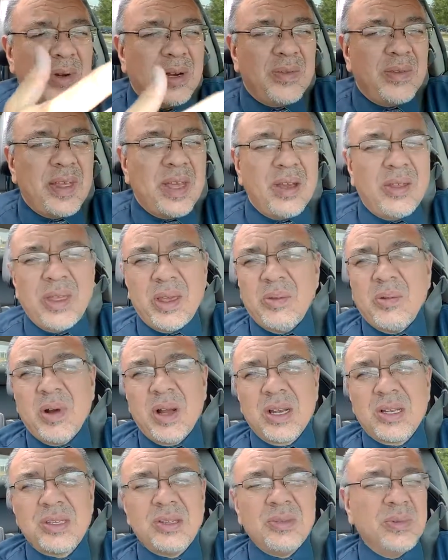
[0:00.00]
whatever the hell they
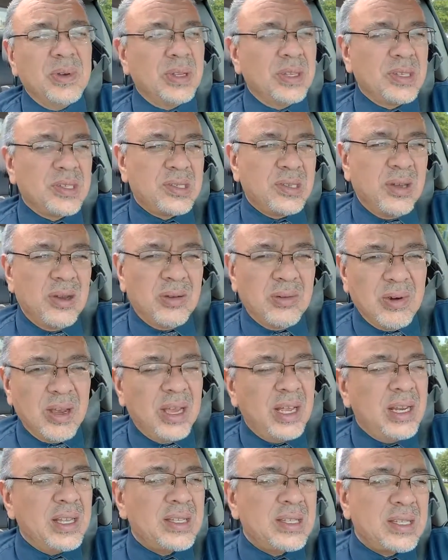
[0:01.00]
want to with the song,
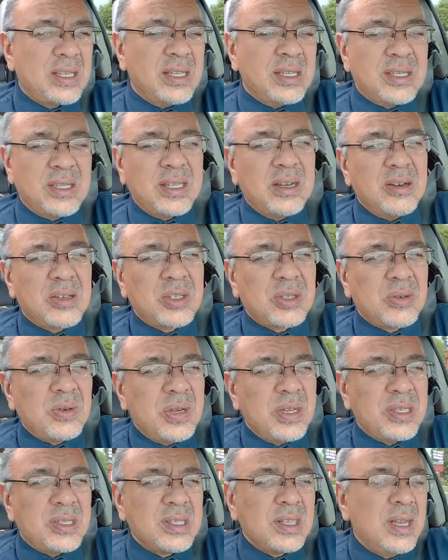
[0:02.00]
right? It's their
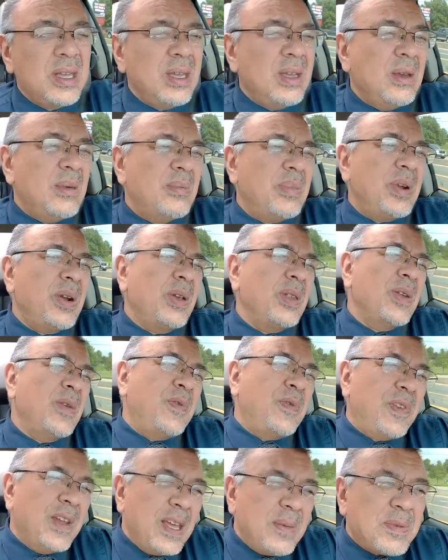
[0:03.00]
choice. But on the
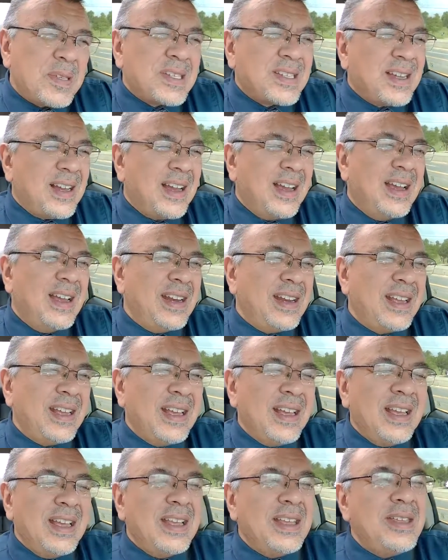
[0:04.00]
flip side,
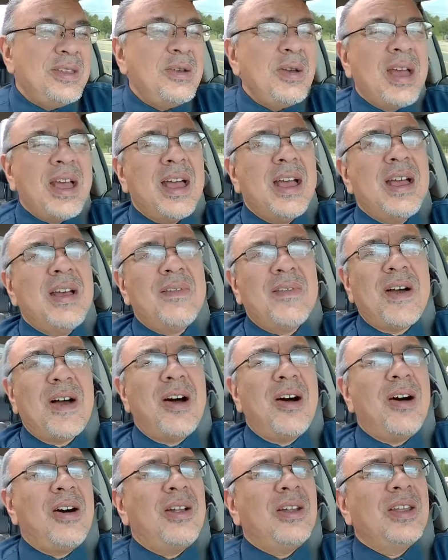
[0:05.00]
you have
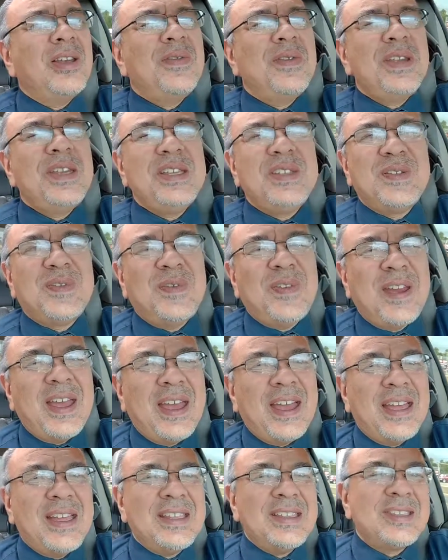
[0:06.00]
all of these
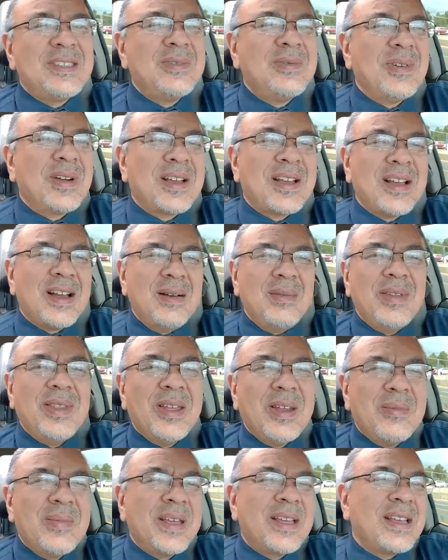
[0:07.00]
fans who are coming
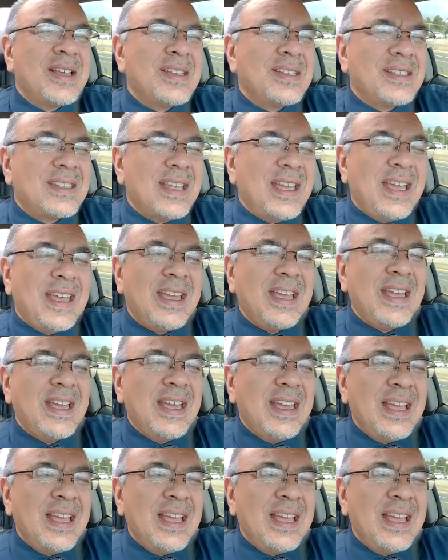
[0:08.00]
there because they